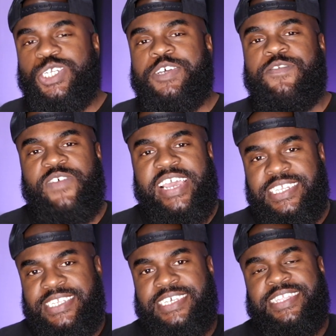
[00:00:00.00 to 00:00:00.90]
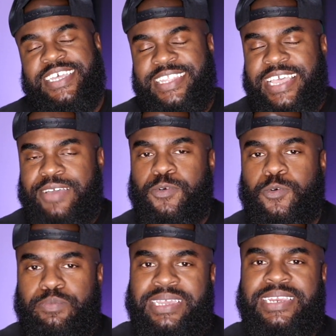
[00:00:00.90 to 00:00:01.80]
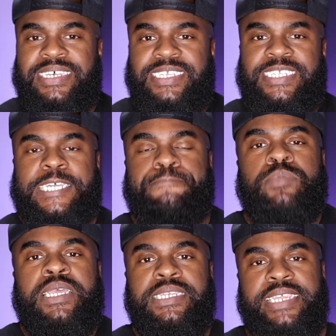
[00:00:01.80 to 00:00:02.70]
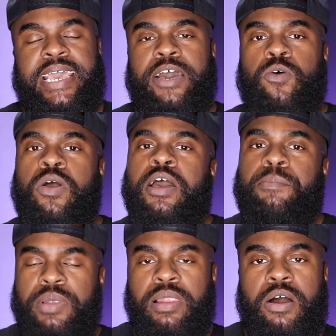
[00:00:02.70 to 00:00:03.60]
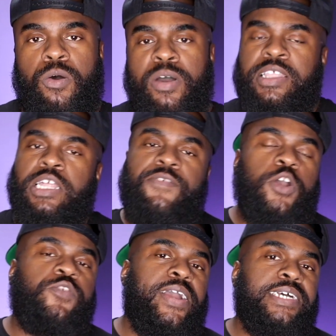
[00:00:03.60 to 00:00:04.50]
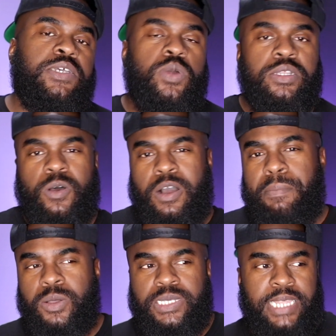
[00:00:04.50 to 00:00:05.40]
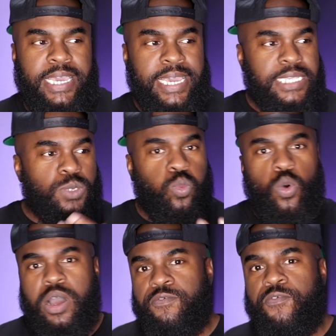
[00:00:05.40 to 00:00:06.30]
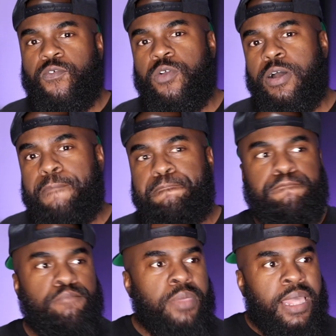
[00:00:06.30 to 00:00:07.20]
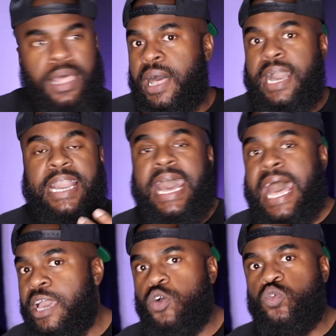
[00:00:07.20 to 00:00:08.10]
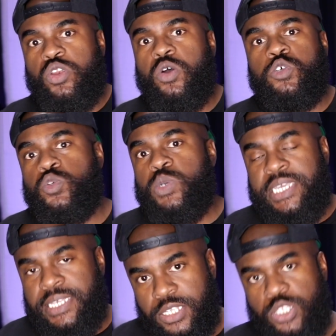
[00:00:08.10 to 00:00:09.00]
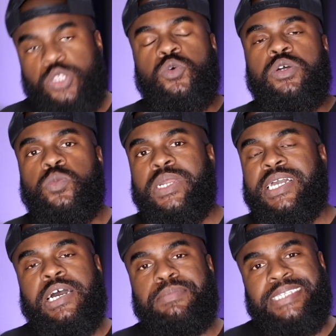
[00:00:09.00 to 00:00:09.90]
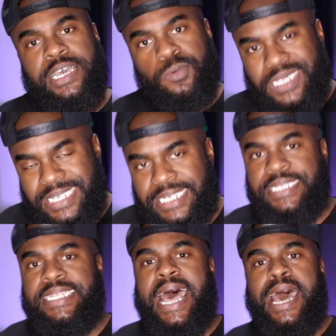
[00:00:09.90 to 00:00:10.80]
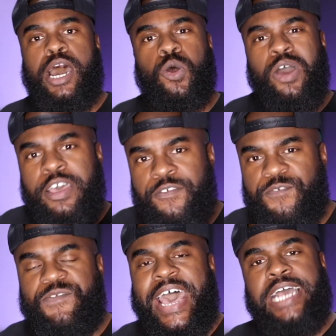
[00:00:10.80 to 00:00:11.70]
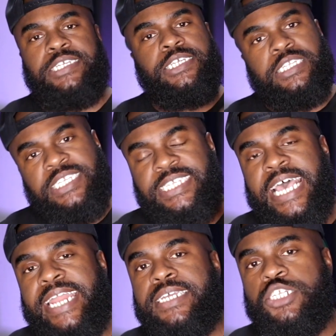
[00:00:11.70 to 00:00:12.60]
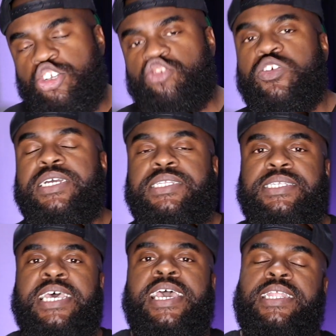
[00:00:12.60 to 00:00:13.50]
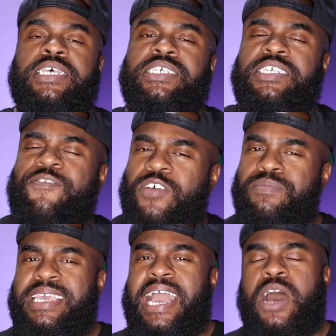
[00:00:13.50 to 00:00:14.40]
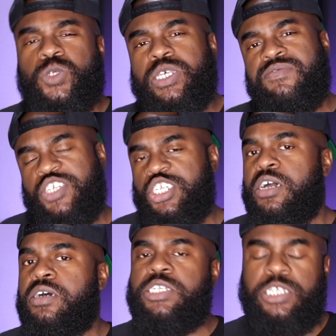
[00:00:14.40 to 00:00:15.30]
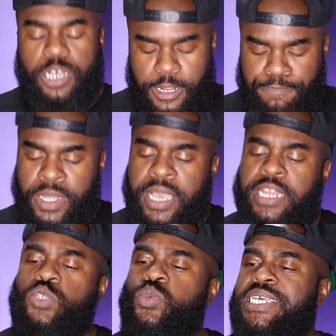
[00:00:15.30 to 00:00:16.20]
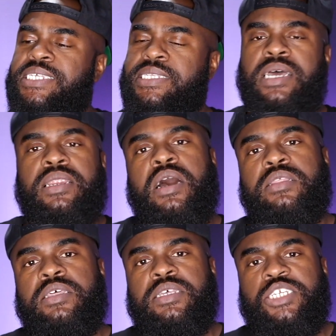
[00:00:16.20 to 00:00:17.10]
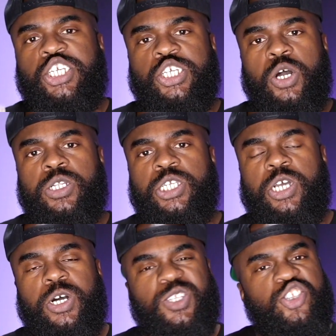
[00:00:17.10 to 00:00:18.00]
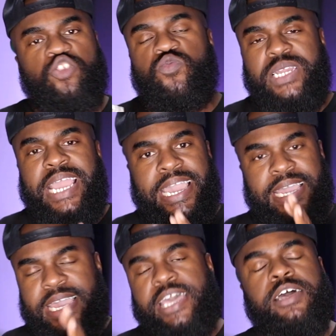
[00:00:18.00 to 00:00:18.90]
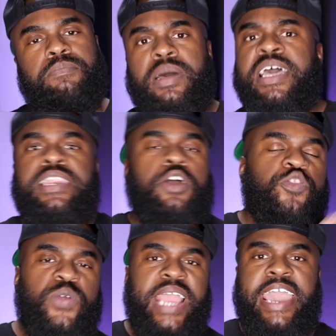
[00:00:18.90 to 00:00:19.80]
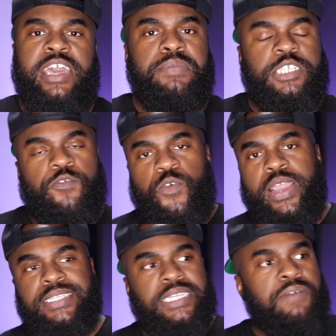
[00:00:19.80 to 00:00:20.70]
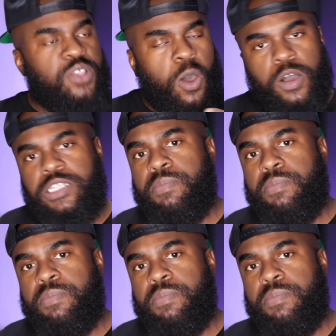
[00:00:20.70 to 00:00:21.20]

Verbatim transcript: your fancy, then they will be listed down blow. Now, the first fragrance I want to talk about today is one from a guy who knows what he's doing when it comes down to style, fashion, setting trends. And this is from the house of Sean John, and this one is none other than Sean John's 3 AM. Now, 3 AM is a fragrance that I've talked